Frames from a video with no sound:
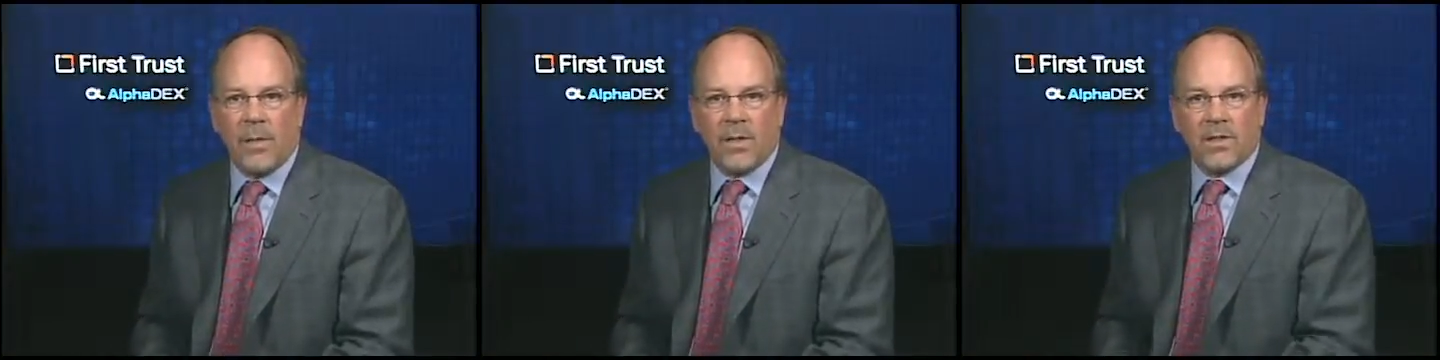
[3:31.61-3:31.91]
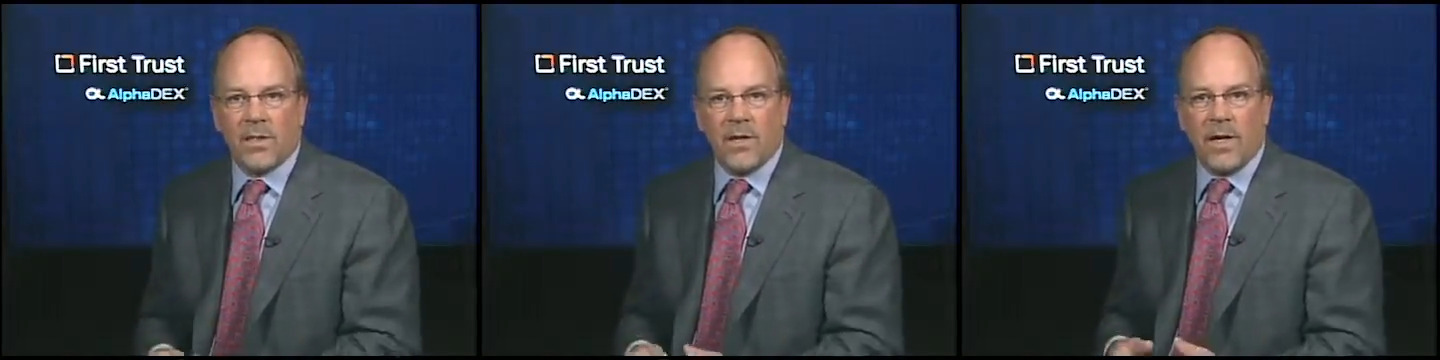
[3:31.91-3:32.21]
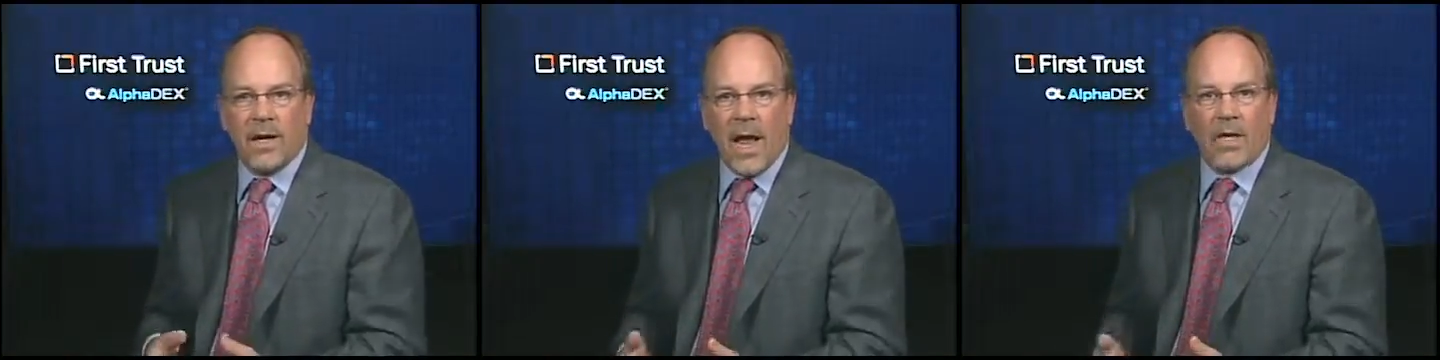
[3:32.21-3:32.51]
because
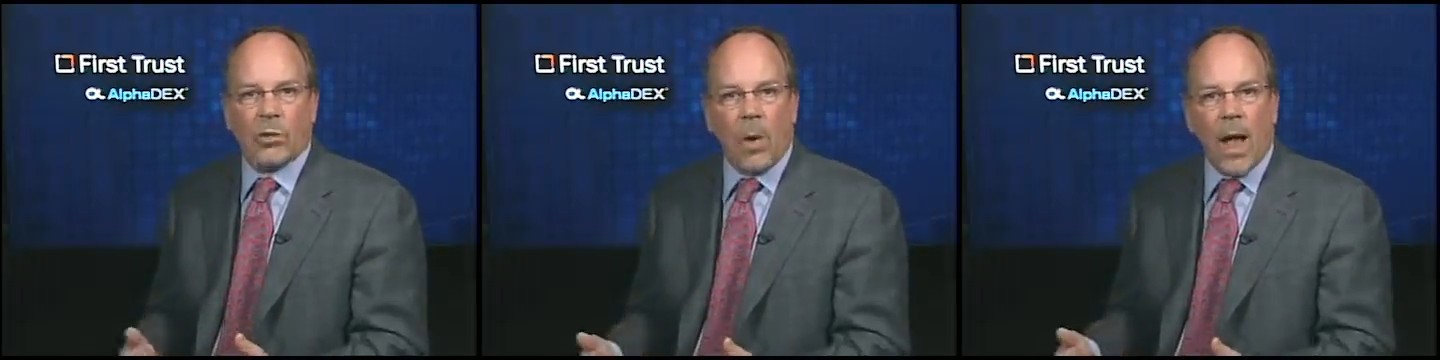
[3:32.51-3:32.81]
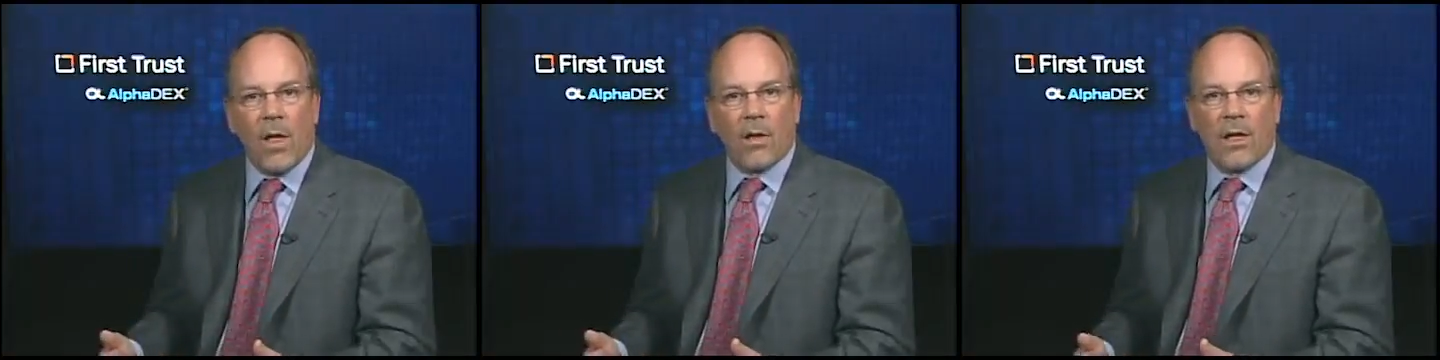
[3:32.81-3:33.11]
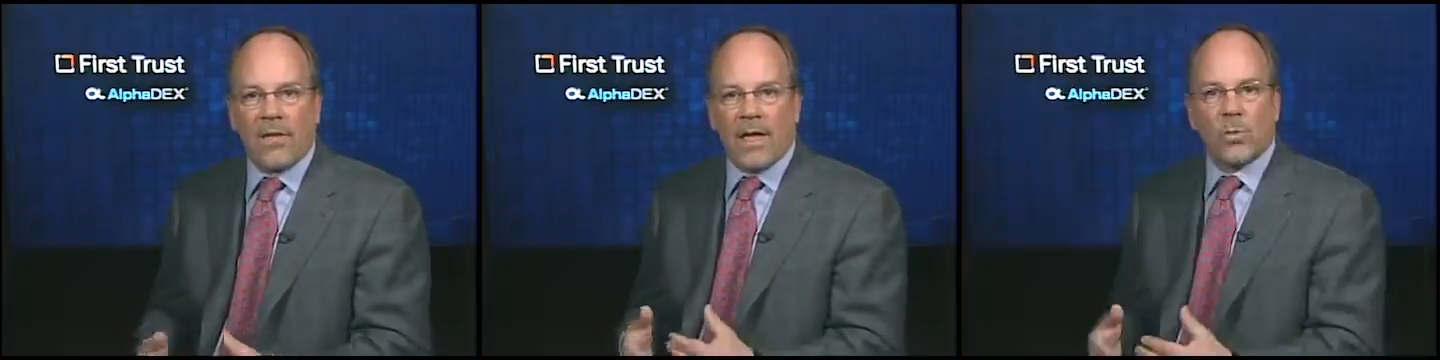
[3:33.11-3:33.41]
in
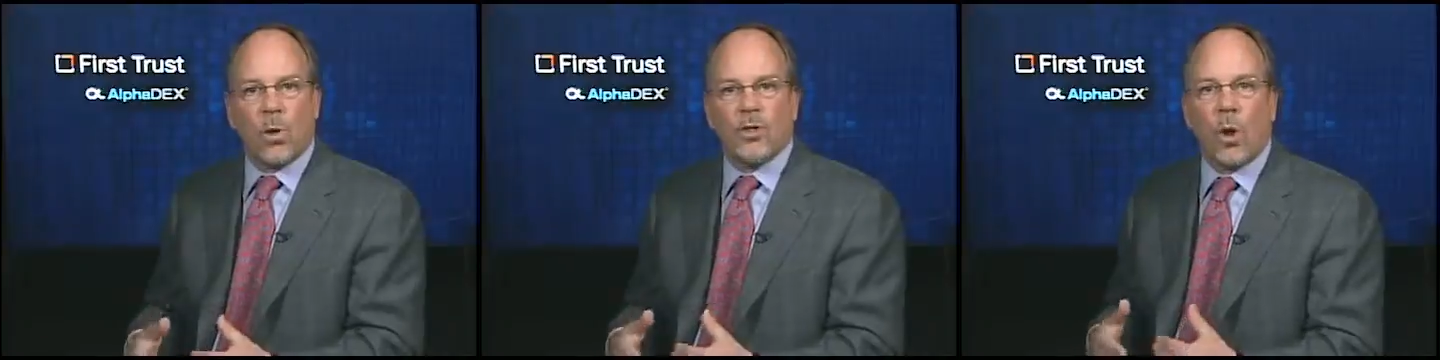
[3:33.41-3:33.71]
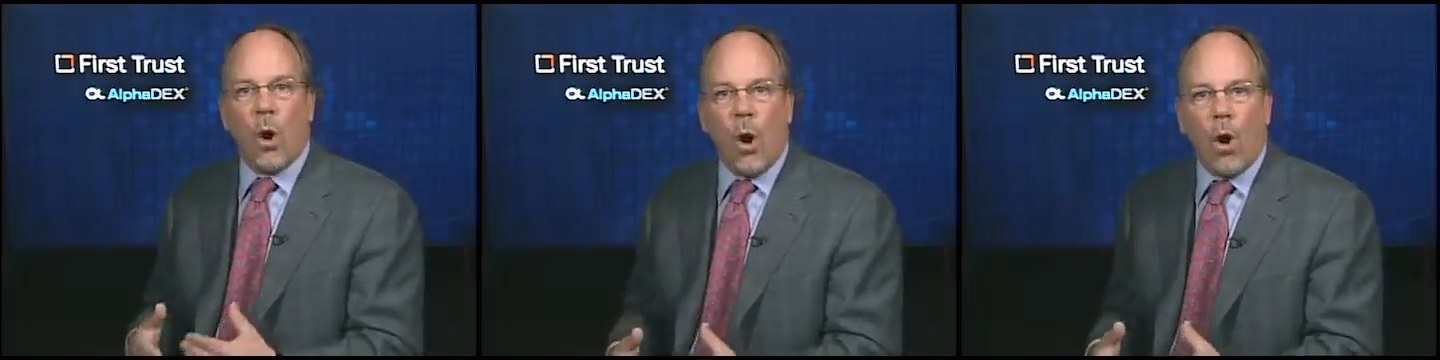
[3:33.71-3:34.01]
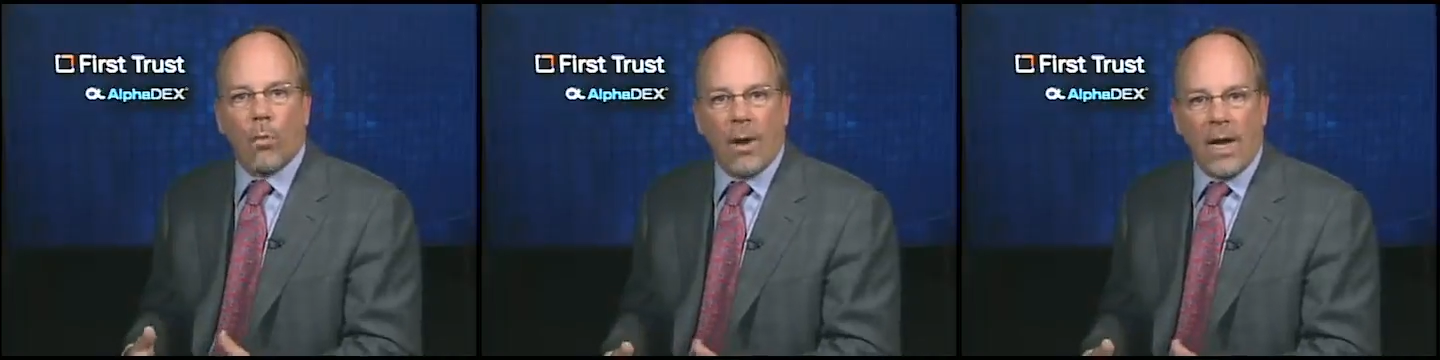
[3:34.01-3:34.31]
actuality, that's what's
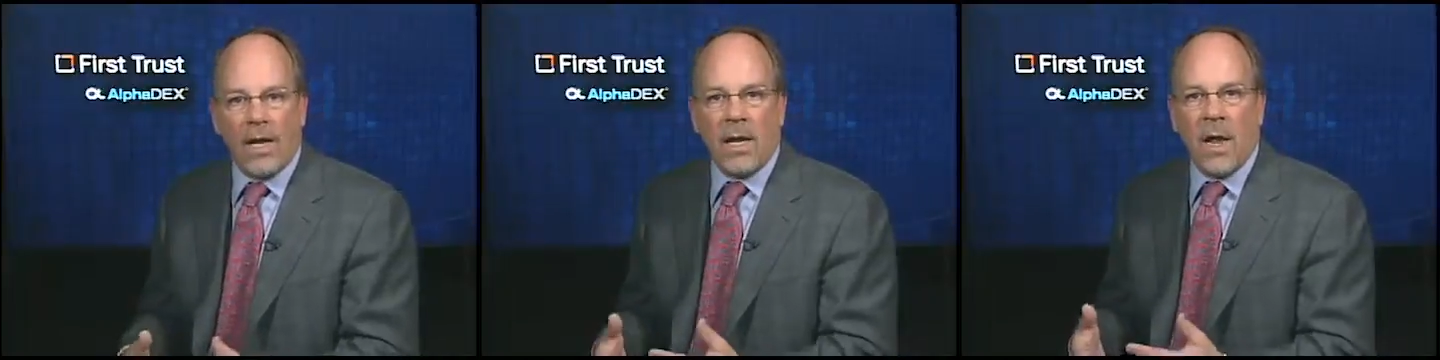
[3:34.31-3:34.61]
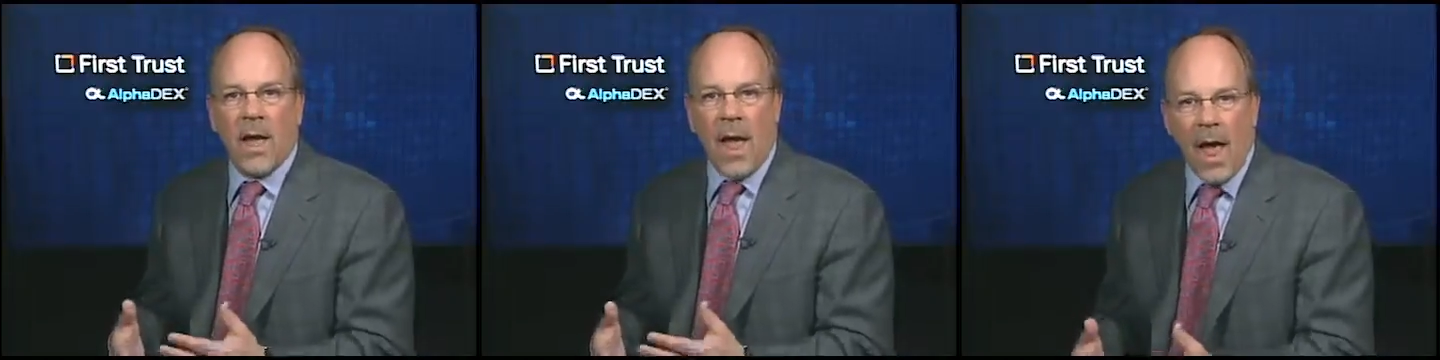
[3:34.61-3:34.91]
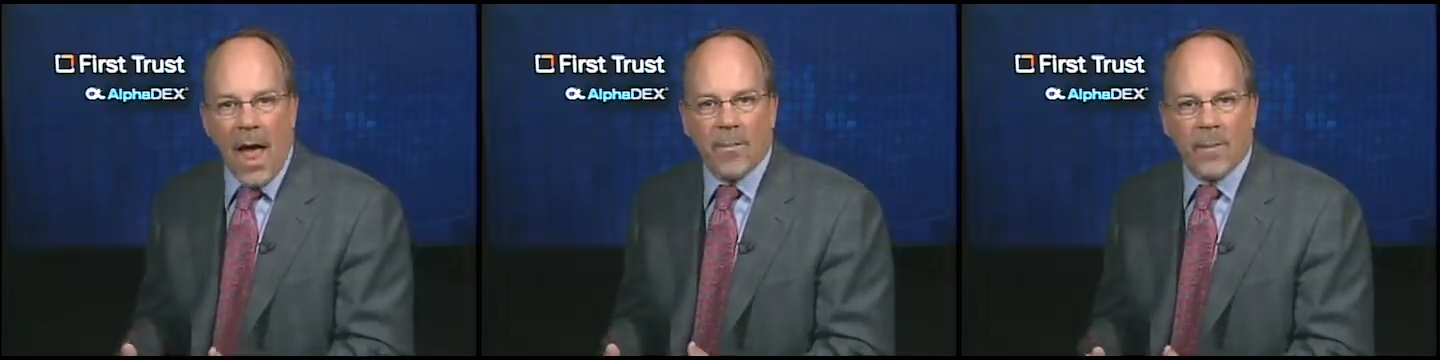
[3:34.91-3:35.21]
already
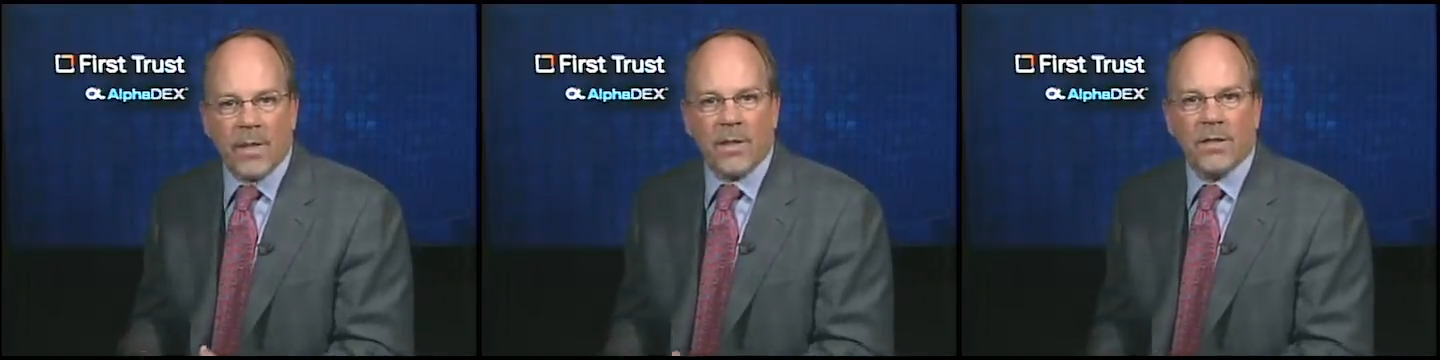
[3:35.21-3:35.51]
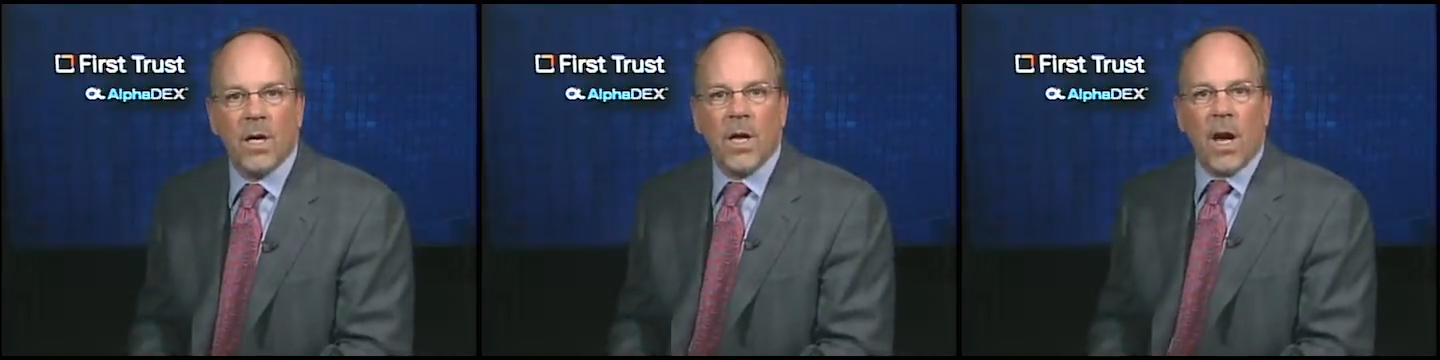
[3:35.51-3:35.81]
happened